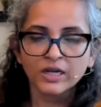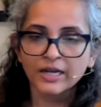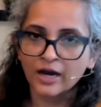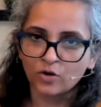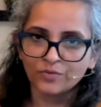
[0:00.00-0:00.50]

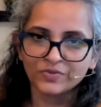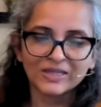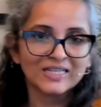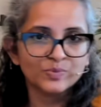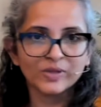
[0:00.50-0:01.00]
Now,
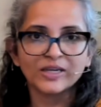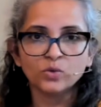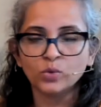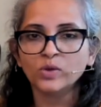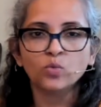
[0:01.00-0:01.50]
let's
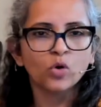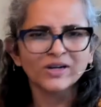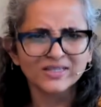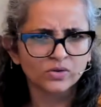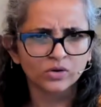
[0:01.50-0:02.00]
begin with
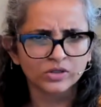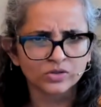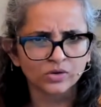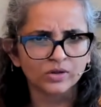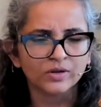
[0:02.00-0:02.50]
what is
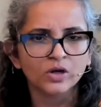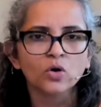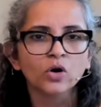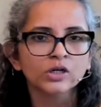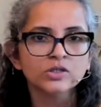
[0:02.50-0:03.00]
cortisol.
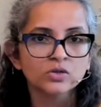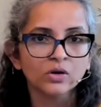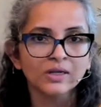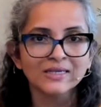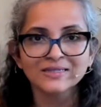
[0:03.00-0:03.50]

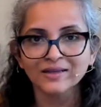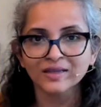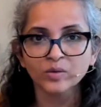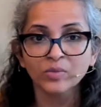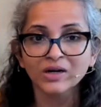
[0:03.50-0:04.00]
Cortisol is
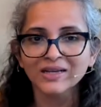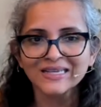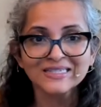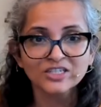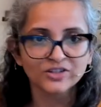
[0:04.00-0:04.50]
nothing but
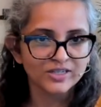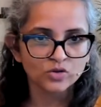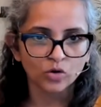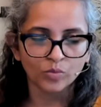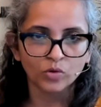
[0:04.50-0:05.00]
a stress
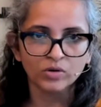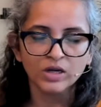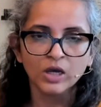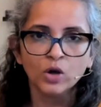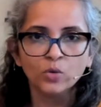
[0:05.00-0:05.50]
hormone
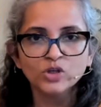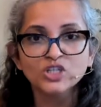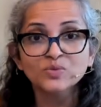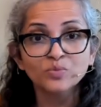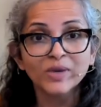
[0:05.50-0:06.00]
which
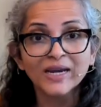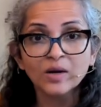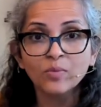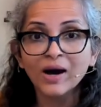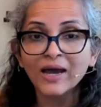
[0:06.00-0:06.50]
is
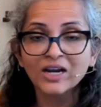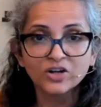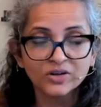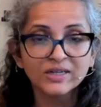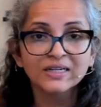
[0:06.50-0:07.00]
made by
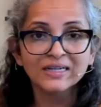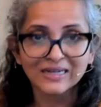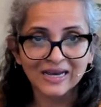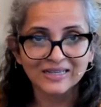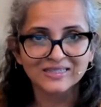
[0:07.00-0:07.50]
adrenal
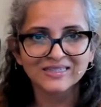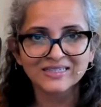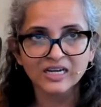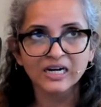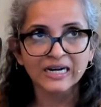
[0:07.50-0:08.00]
glands.
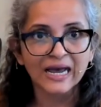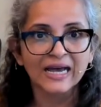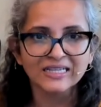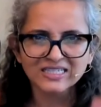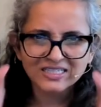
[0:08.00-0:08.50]
These are
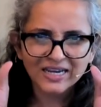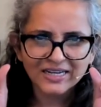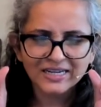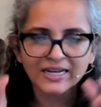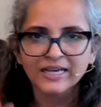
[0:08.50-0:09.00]
glands,
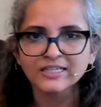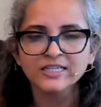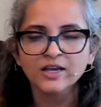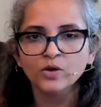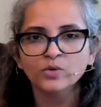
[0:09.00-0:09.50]
tiny
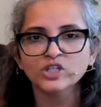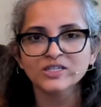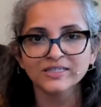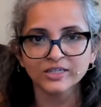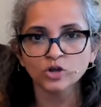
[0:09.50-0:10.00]
glands, which
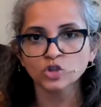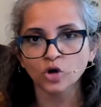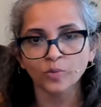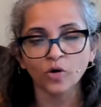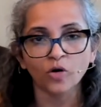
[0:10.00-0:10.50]
are sitting on
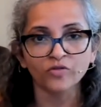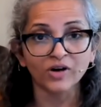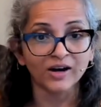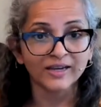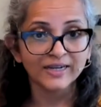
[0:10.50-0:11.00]
top of
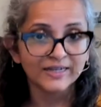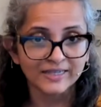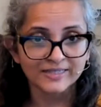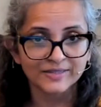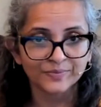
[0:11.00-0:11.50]
our
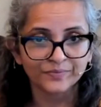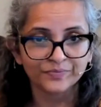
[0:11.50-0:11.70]
kidneys.